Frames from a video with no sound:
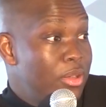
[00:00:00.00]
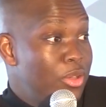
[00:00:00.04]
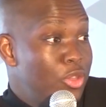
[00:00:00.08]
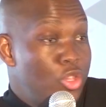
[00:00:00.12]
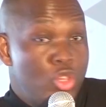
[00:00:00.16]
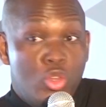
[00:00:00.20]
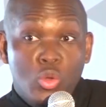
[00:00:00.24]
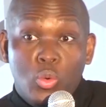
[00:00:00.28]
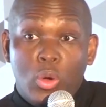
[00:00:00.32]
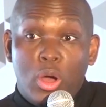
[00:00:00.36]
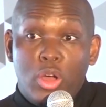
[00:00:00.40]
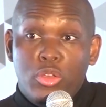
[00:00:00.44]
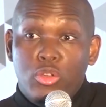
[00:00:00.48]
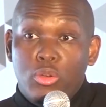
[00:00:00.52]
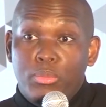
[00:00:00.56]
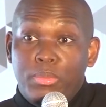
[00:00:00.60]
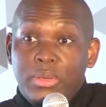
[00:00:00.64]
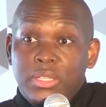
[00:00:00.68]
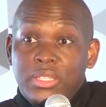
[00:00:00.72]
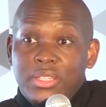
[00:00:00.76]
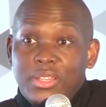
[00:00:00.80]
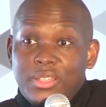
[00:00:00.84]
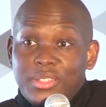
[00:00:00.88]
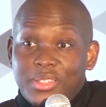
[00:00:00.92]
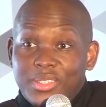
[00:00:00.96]
You are your
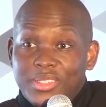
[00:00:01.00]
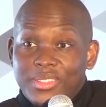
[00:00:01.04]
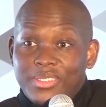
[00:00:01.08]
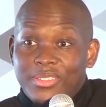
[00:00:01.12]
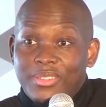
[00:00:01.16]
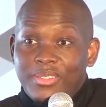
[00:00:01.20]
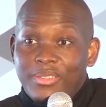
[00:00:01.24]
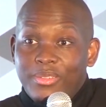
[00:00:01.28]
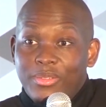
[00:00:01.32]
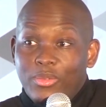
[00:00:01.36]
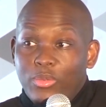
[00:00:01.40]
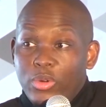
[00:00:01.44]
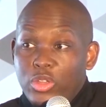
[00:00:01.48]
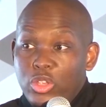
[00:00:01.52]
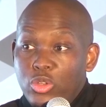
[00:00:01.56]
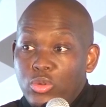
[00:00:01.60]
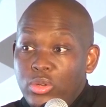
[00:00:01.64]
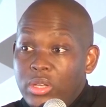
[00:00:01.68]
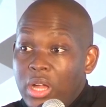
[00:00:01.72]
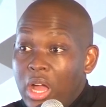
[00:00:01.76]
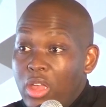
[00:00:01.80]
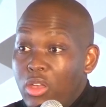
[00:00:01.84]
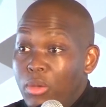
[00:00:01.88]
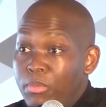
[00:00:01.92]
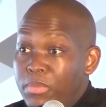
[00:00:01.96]
business. When you
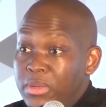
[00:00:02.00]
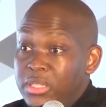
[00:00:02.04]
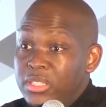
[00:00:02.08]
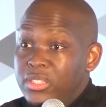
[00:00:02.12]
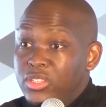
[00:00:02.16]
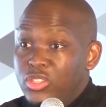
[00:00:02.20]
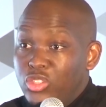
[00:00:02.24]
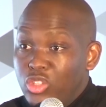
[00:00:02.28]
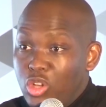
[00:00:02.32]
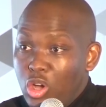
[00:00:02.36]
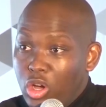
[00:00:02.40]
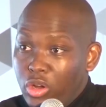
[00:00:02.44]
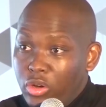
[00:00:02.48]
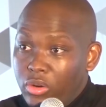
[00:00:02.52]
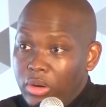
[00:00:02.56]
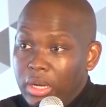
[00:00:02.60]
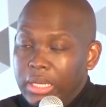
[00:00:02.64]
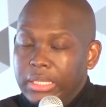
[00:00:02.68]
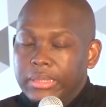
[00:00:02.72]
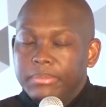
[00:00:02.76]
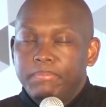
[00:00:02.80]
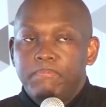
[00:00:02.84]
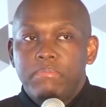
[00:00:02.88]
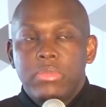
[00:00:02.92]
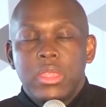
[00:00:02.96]
die, your business is gone, right?